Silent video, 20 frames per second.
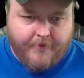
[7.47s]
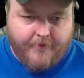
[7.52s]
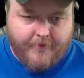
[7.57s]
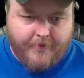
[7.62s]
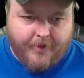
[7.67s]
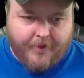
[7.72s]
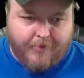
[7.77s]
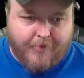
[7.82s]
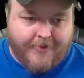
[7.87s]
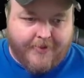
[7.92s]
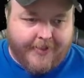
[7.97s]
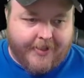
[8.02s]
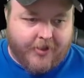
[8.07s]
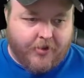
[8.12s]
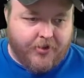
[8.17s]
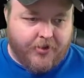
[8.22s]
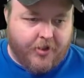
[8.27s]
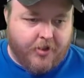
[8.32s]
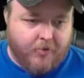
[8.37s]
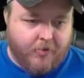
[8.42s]
Give me a sec. I'll
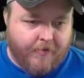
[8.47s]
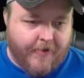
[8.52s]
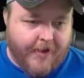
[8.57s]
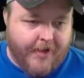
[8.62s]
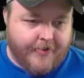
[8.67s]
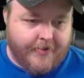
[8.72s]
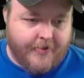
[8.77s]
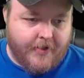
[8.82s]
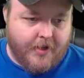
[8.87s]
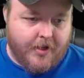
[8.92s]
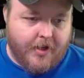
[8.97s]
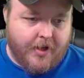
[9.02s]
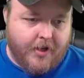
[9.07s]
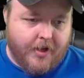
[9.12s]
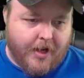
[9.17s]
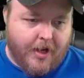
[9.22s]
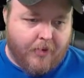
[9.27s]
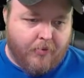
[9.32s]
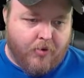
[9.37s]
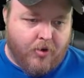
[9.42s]
show you real fast.
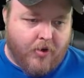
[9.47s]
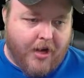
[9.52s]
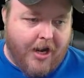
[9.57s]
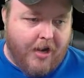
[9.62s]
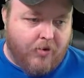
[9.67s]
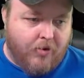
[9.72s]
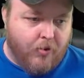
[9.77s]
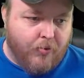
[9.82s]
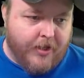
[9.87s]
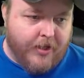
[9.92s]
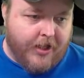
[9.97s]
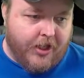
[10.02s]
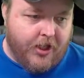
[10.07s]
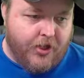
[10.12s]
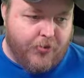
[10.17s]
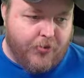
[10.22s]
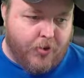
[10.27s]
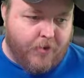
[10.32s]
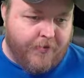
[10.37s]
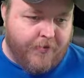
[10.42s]
I will
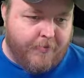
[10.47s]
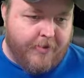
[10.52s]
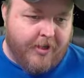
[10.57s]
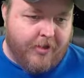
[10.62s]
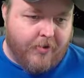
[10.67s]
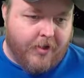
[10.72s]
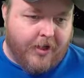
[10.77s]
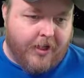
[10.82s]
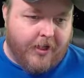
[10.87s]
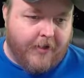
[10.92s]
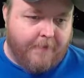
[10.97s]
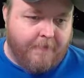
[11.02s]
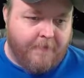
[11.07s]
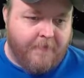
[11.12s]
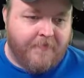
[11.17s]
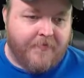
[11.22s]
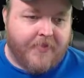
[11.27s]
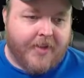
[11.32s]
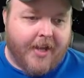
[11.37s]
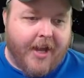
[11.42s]
recontrol from here again.
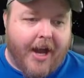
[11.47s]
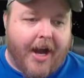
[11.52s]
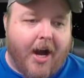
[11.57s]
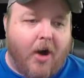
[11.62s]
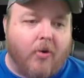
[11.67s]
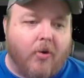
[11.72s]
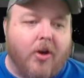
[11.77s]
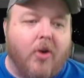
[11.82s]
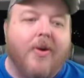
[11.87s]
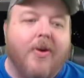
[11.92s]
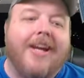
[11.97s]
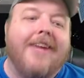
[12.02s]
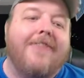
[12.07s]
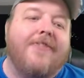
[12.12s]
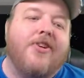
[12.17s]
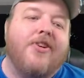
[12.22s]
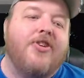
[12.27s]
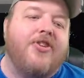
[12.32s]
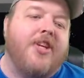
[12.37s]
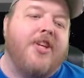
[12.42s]
I'll go get
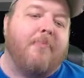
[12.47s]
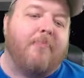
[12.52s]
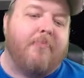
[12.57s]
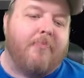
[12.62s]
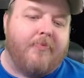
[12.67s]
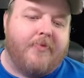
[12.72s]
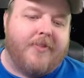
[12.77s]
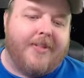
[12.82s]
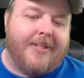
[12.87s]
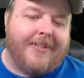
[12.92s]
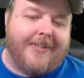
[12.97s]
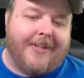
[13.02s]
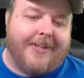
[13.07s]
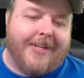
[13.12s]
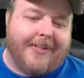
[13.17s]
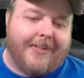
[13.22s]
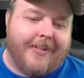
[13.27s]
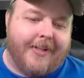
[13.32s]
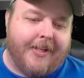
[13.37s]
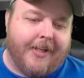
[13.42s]
the ship
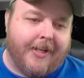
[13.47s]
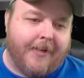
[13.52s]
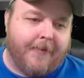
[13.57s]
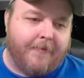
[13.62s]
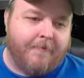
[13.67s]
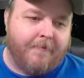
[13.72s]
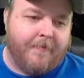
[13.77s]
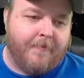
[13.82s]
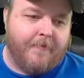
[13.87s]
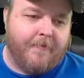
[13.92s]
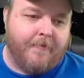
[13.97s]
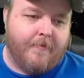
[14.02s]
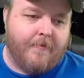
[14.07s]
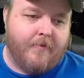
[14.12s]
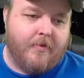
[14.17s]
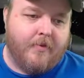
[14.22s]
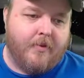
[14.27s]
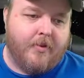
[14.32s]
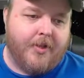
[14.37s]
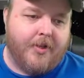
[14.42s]
disconnected again.
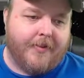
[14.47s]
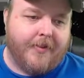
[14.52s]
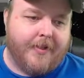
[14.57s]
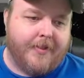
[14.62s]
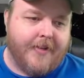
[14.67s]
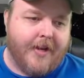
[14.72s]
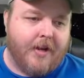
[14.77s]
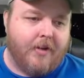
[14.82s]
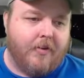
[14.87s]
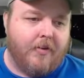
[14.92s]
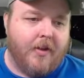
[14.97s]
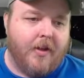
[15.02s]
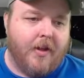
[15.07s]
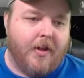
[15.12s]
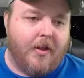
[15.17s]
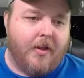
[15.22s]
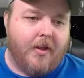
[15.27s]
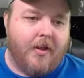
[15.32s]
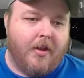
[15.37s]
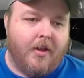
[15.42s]
Check this out.
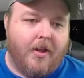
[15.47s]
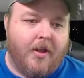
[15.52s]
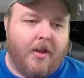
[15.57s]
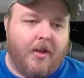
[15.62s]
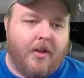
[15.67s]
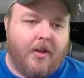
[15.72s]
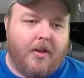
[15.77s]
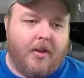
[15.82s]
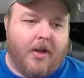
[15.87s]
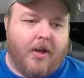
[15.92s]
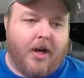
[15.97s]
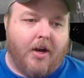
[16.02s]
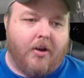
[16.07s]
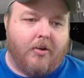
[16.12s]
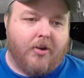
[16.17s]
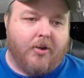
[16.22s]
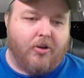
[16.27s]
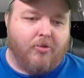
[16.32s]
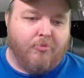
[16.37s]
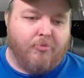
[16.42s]
I'll
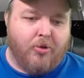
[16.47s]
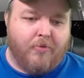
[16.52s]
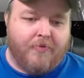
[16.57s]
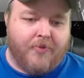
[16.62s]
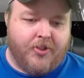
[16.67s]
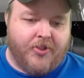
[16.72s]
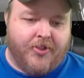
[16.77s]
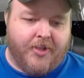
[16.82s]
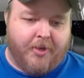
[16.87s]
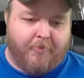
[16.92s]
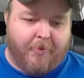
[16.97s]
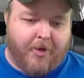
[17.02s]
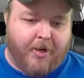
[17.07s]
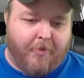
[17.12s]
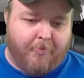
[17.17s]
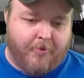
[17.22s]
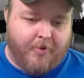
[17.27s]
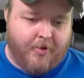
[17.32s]
go move the ship up.